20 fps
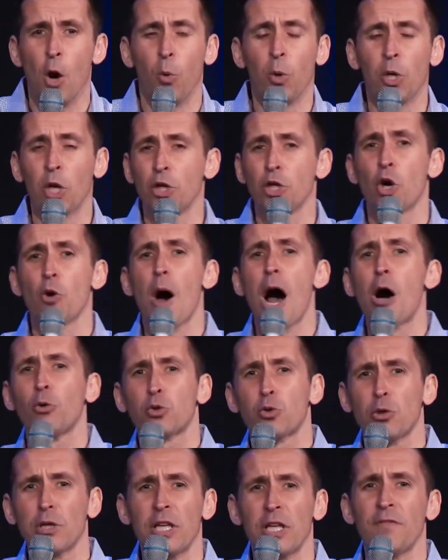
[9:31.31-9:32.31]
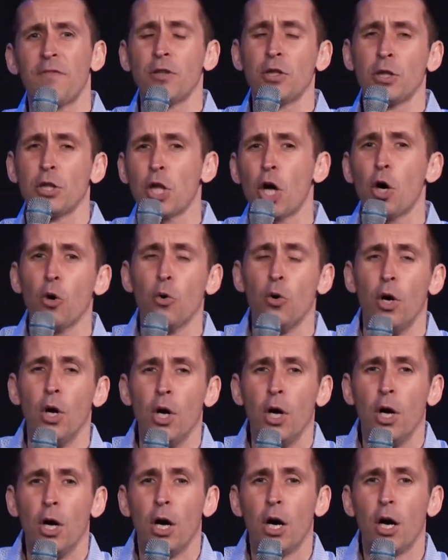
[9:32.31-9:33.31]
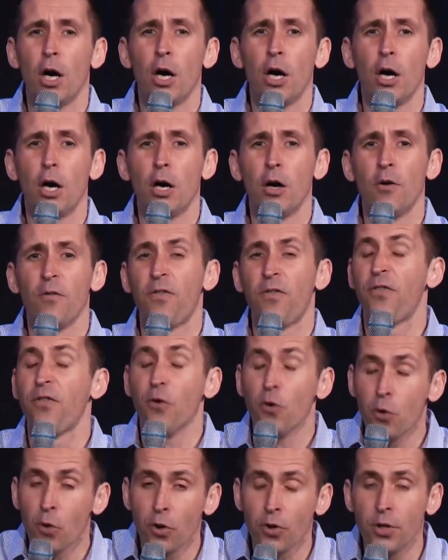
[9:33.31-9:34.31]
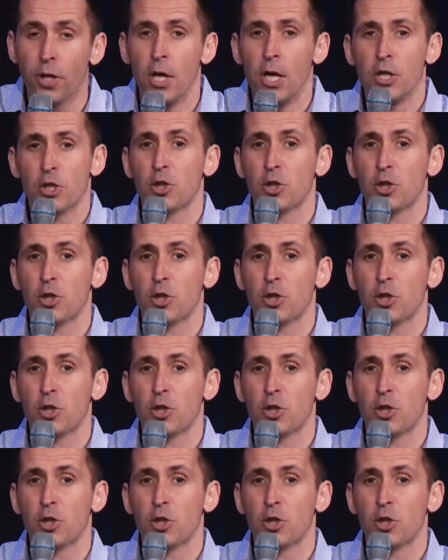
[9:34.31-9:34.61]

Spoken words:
We don't know how to live on low food